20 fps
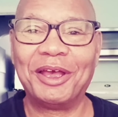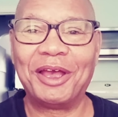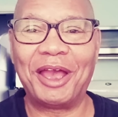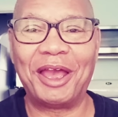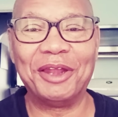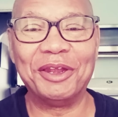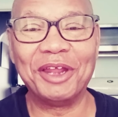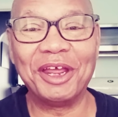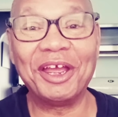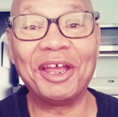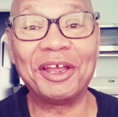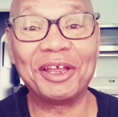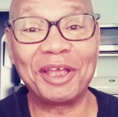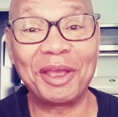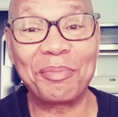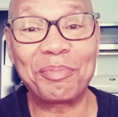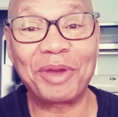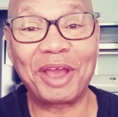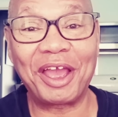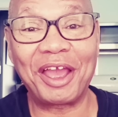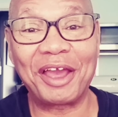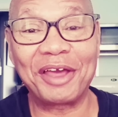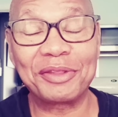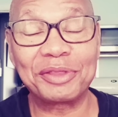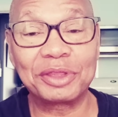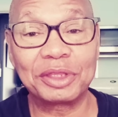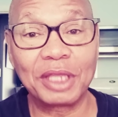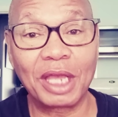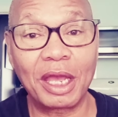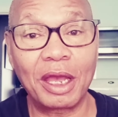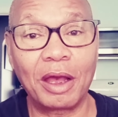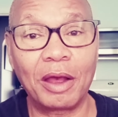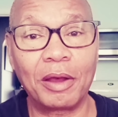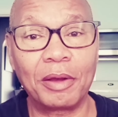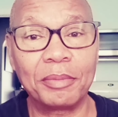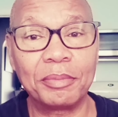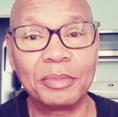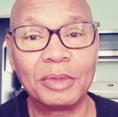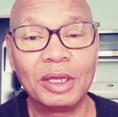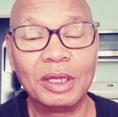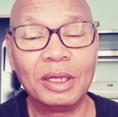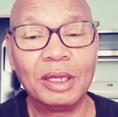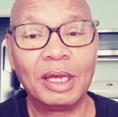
and then get past them